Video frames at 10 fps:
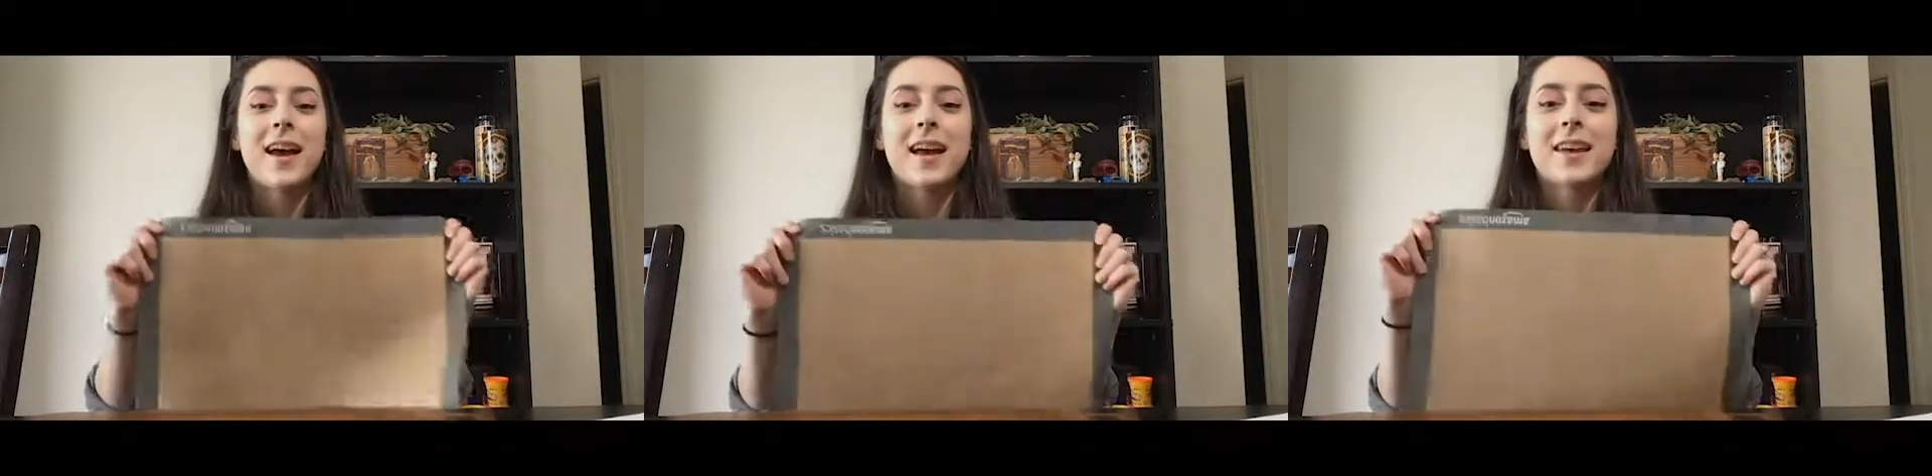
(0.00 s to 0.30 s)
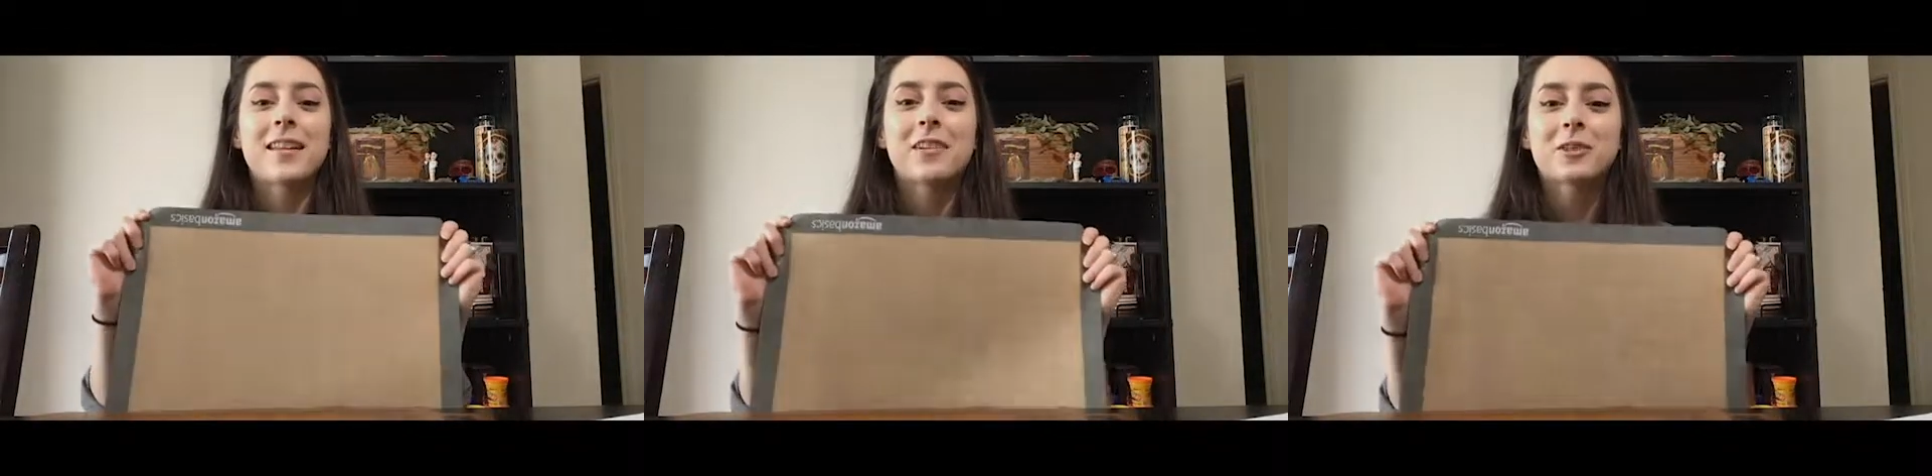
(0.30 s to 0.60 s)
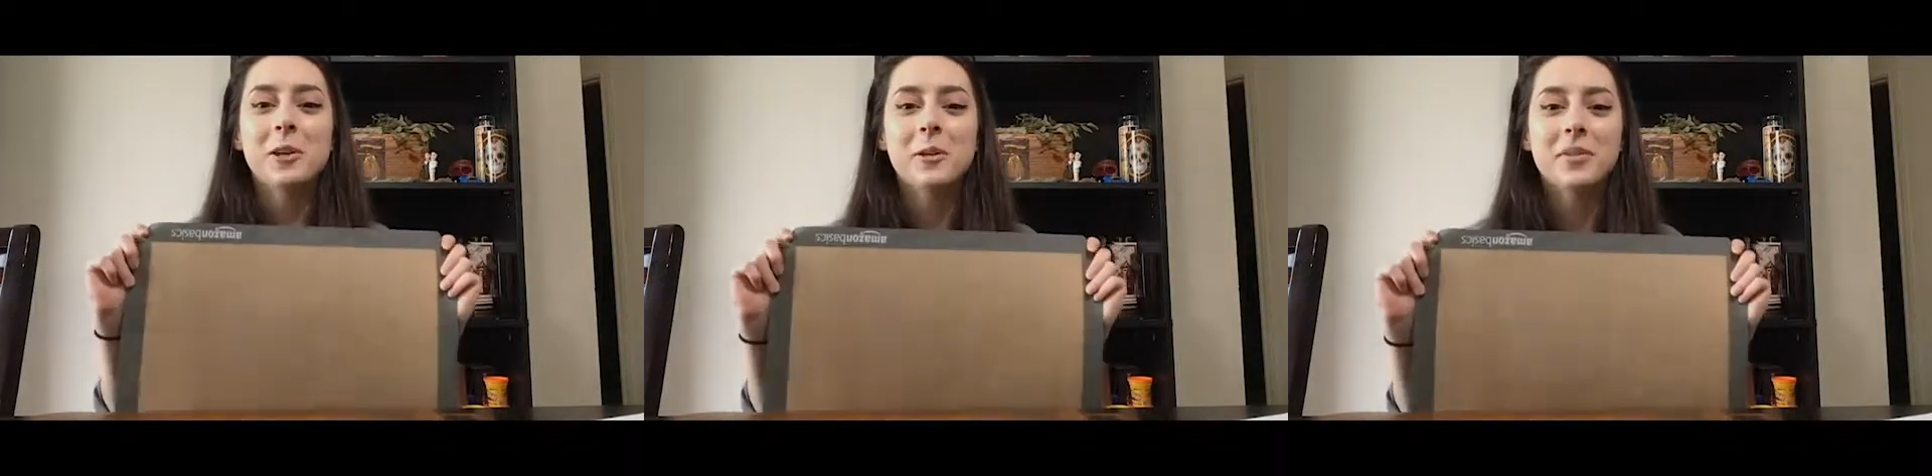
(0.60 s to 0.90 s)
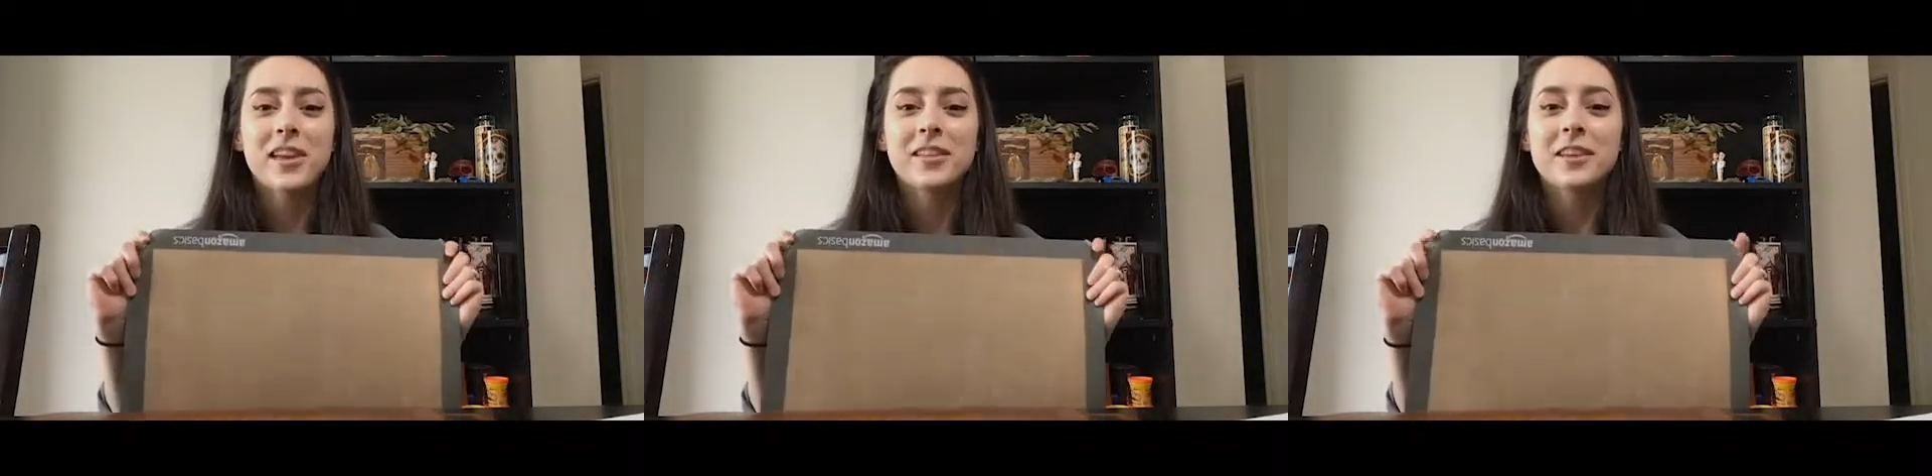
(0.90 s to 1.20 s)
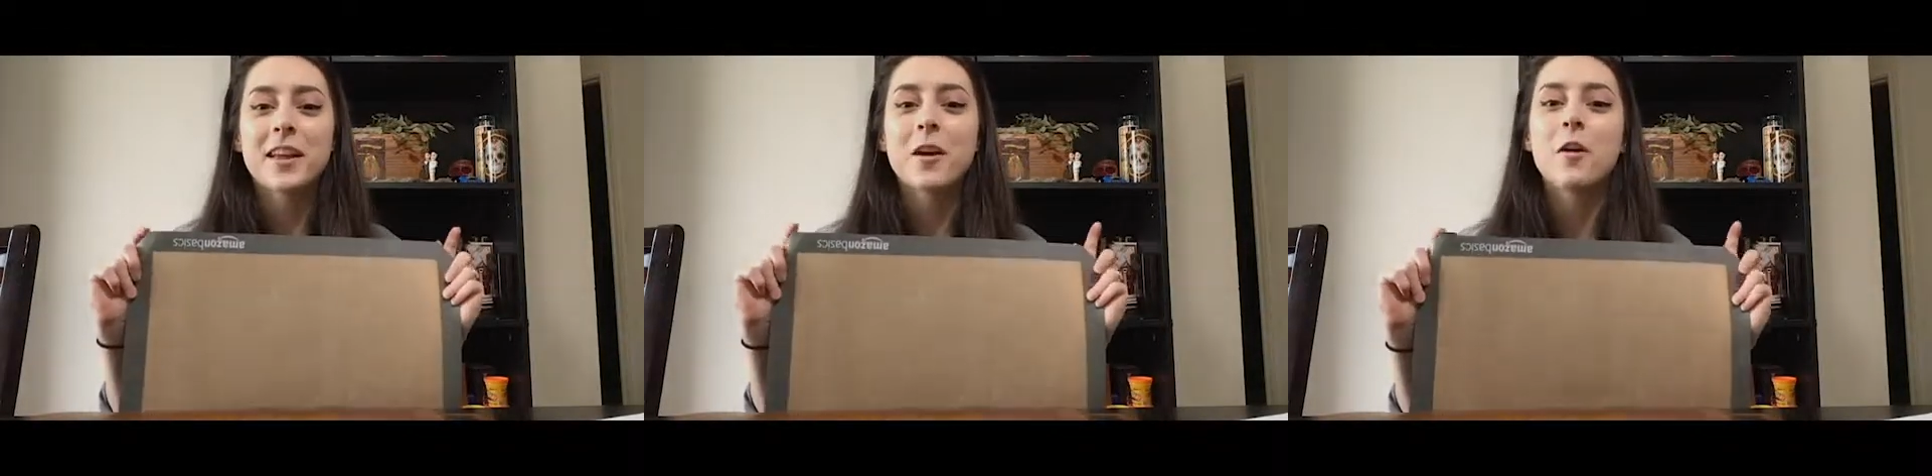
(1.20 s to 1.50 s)
and I'll show you what they look
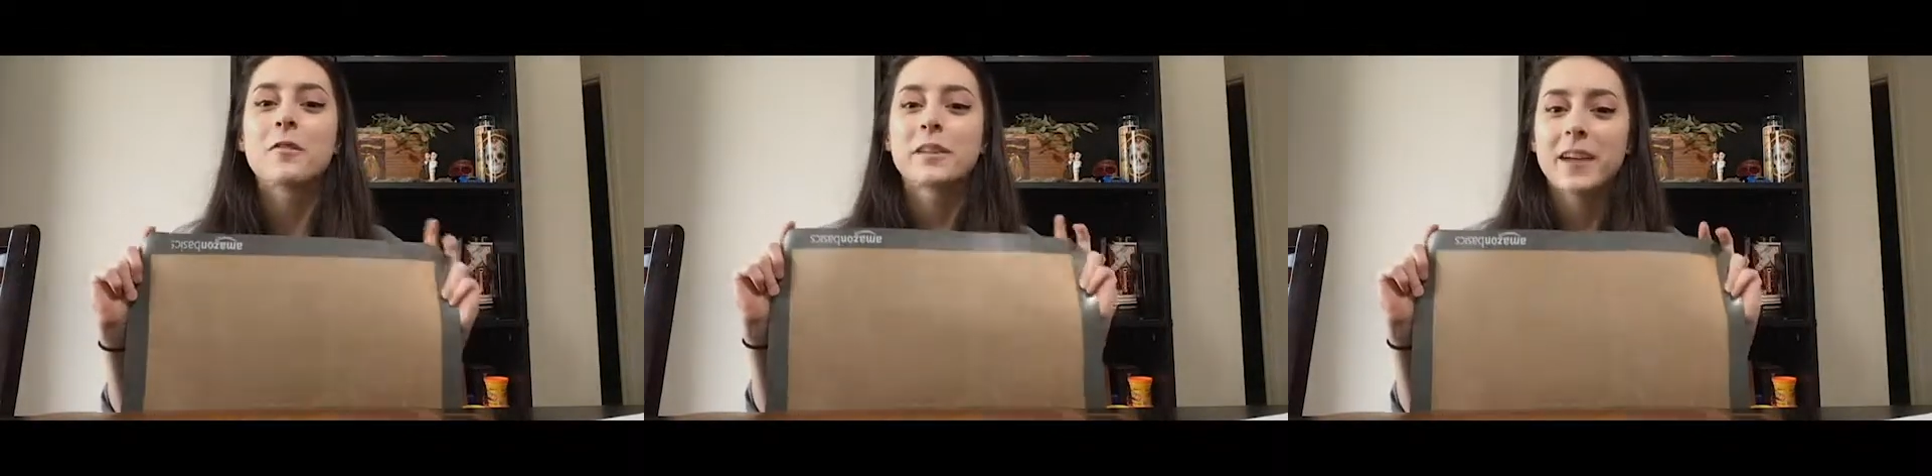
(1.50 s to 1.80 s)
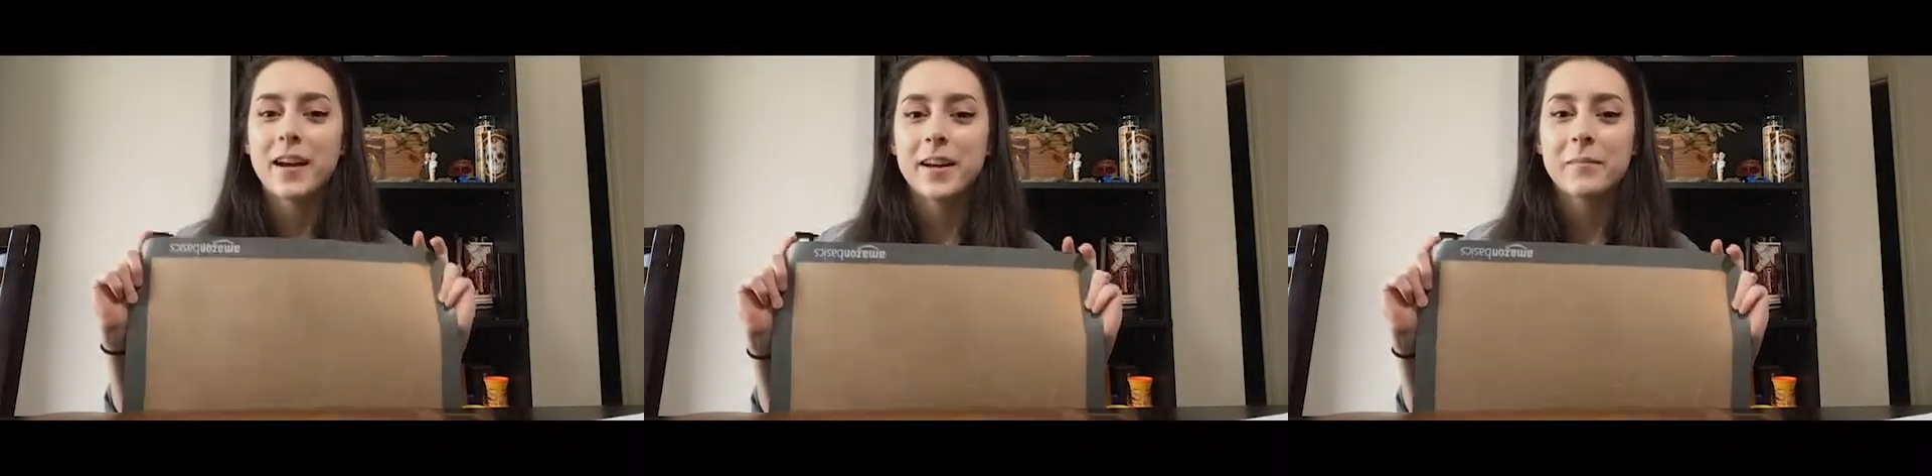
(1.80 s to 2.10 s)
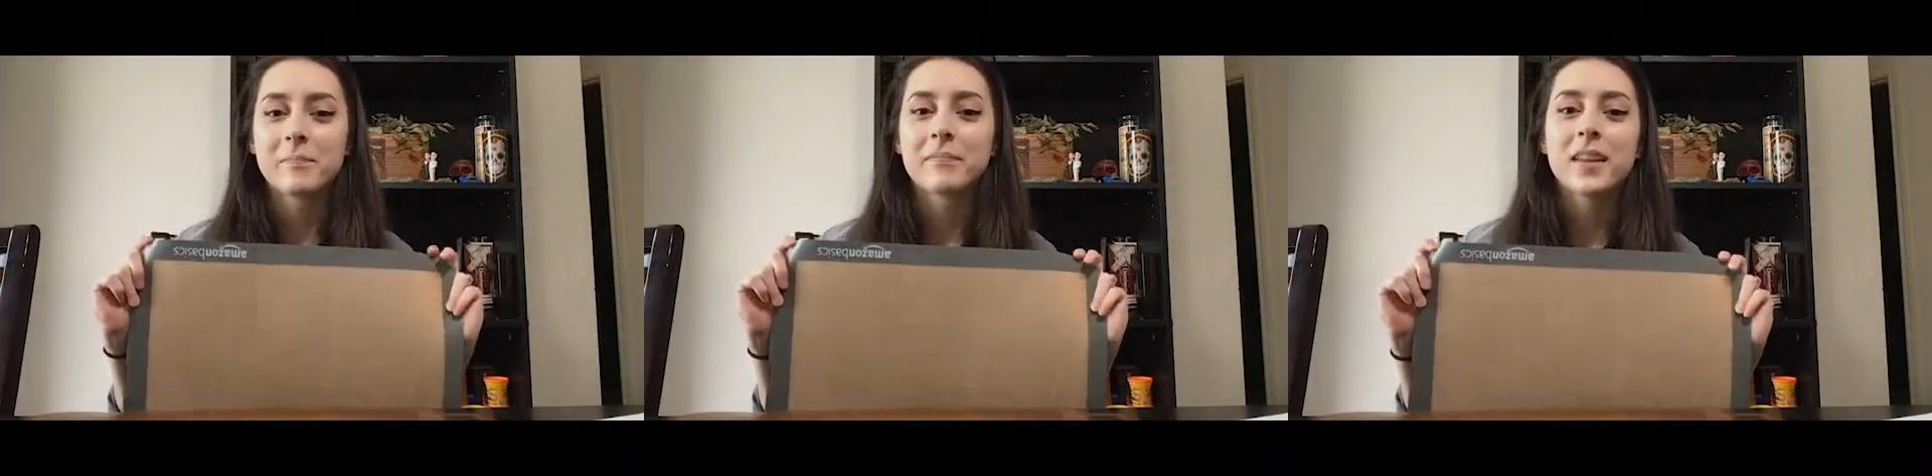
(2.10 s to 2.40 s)
like over time.